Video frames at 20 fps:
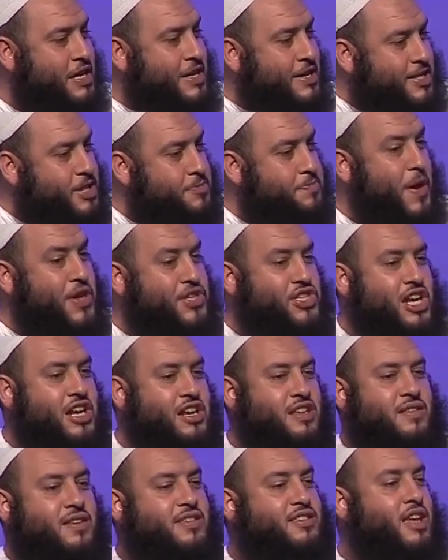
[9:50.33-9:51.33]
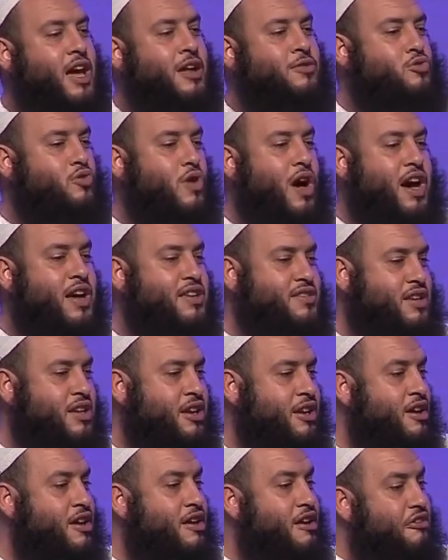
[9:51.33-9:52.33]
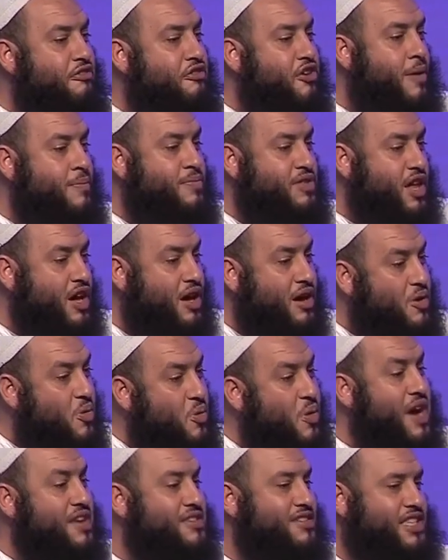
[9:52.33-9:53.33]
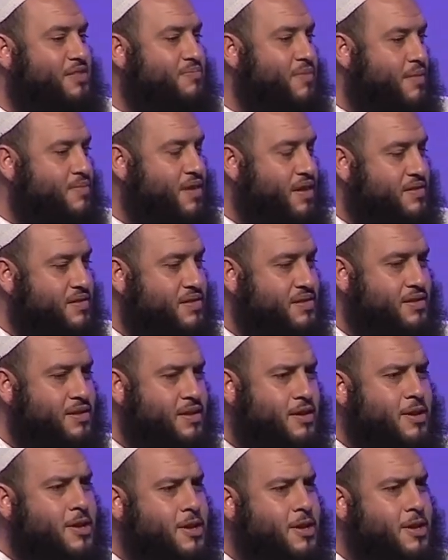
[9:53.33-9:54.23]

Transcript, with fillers: especially the sun rising from the west, my brothers.